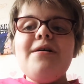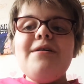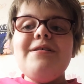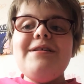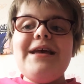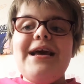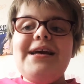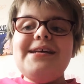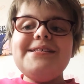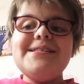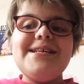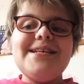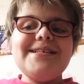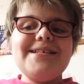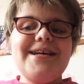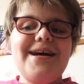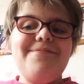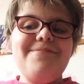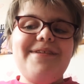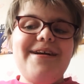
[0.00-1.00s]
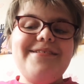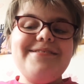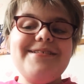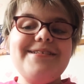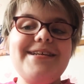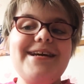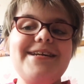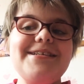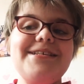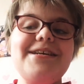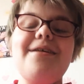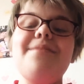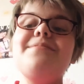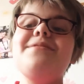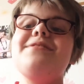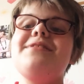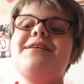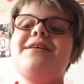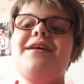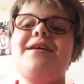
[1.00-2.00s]
Yes, it's come around to that
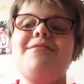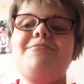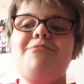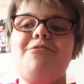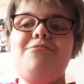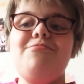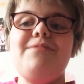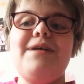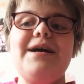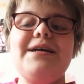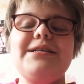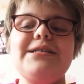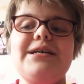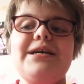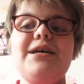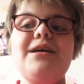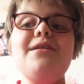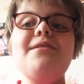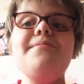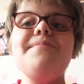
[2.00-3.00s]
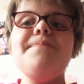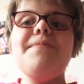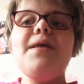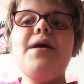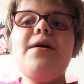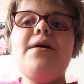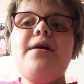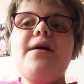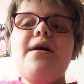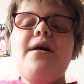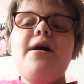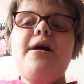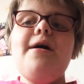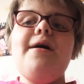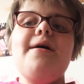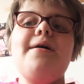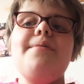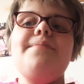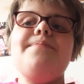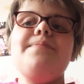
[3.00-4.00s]
time of the year already.
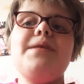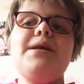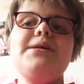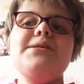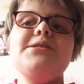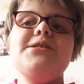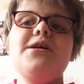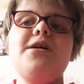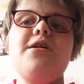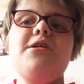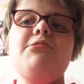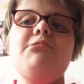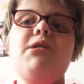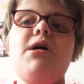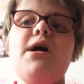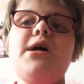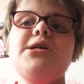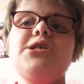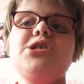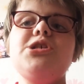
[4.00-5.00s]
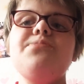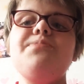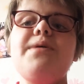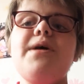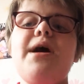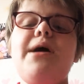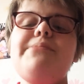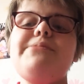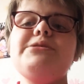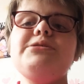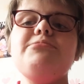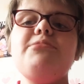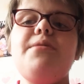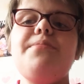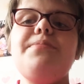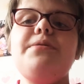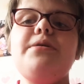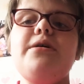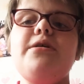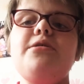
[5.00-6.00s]
So I should be able to
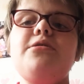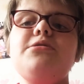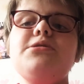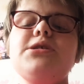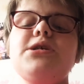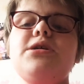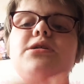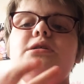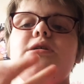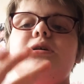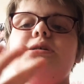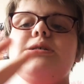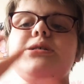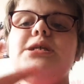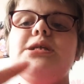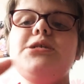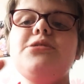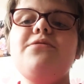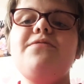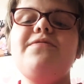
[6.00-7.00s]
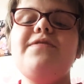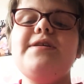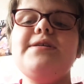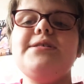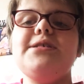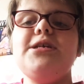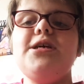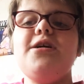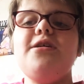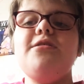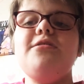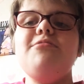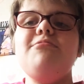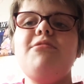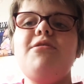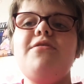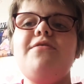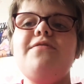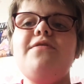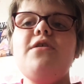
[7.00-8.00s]
upload a nice little video
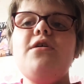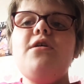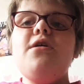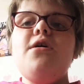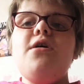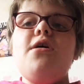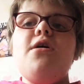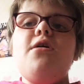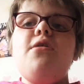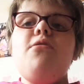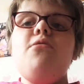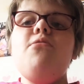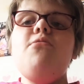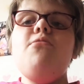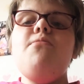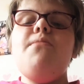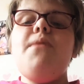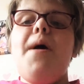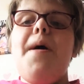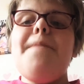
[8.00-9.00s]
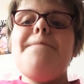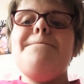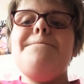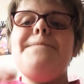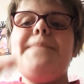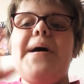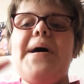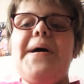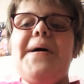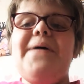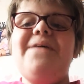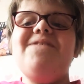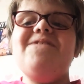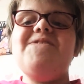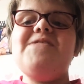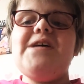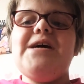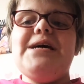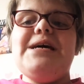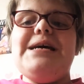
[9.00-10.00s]
of all my
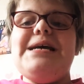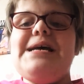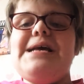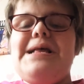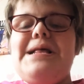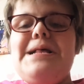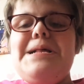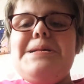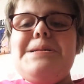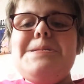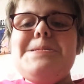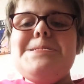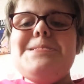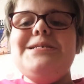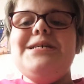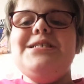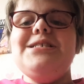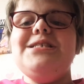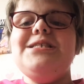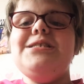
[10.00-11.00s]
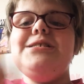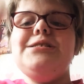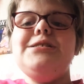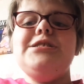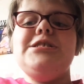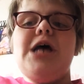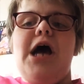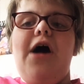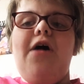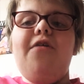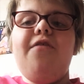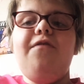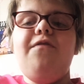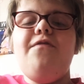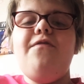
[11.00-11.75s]
birthday stuff.